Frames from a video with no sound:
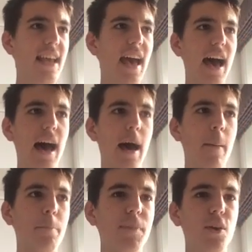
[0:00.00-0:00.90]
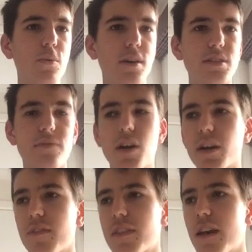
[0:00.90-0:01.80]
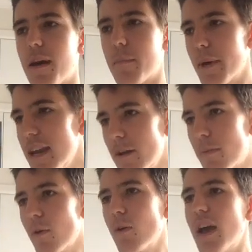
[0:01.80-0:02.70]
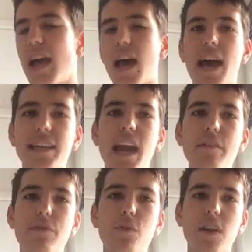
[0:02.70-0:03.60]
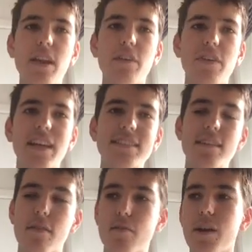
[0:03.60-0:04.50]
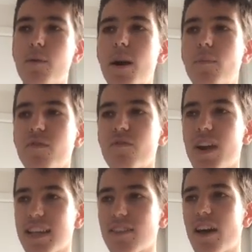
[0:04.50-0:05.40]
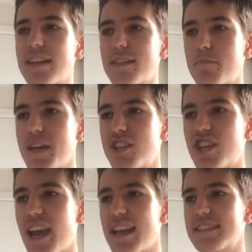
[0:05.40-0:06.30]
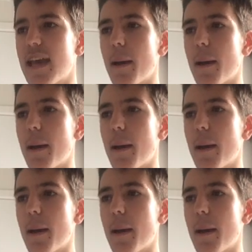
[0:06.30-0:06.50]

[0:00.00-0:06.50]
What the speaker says: Who else have I got there? Amenable, Gate 14, if he gets into the 3 wide running line, is a big chance.